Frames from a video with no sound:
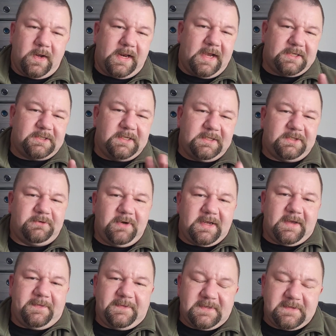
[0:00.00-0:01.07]
actually
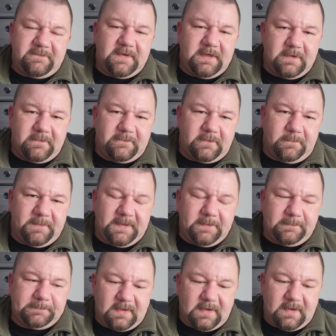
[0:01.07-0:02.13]
triggered this video for
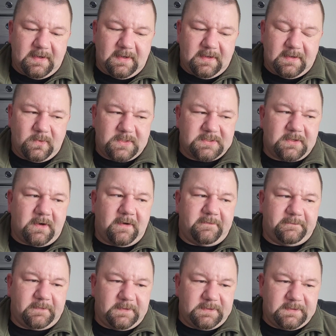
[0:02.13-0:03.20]
me, I was
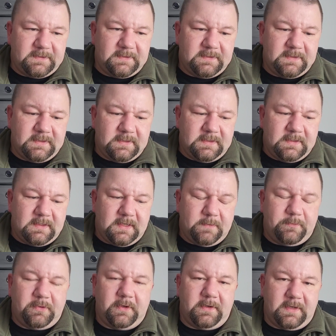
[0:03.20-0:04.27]
offered a
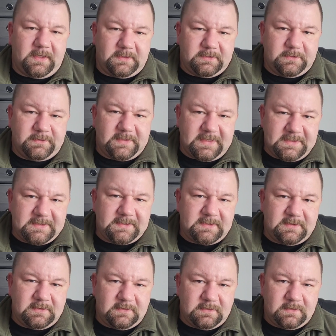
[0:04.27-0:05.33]
product to
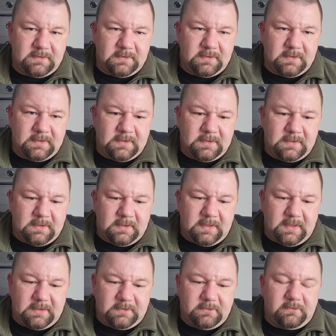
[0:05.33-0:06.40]
test
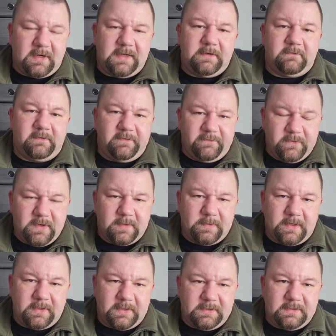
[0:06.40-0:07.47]
and to write a review
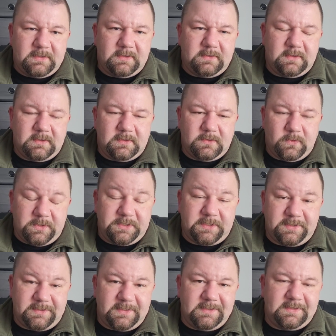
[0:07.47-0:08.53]
about it, which I
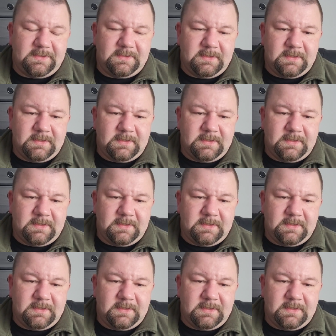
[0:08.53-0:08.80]
did.